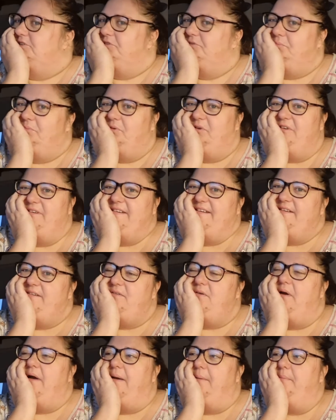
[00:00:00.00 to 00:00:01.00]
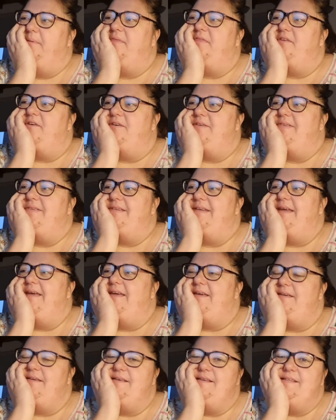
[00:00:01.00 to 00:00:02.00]
Good morning, happy
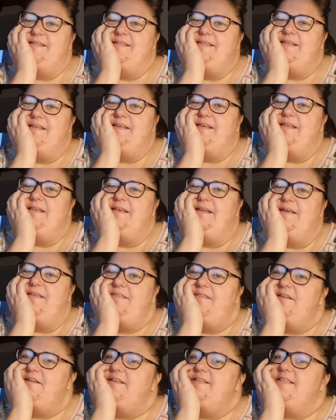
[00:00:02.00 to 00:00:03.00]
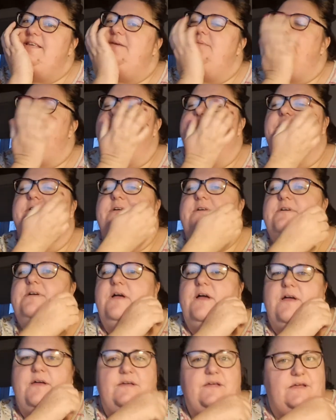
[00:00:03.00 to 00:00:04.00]
Thursday. It's the 9th of December.
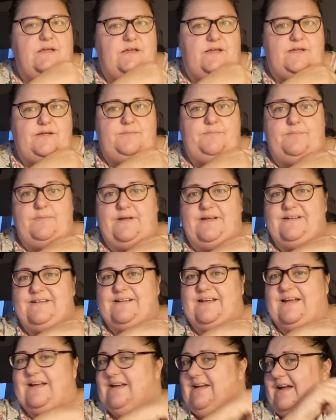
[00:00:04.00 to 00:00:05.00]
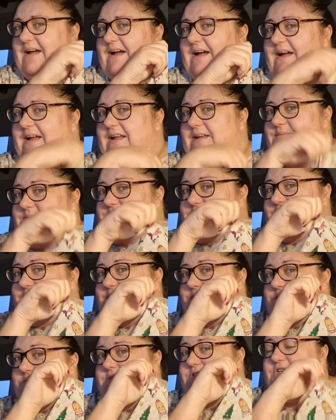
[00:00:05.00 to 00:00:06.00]
I am
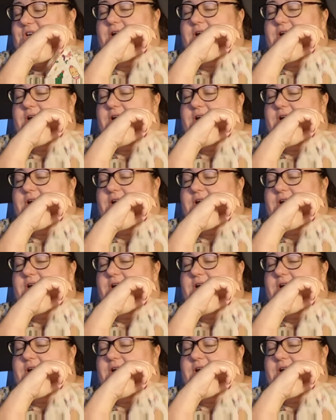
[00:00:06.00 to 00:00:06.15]
still in my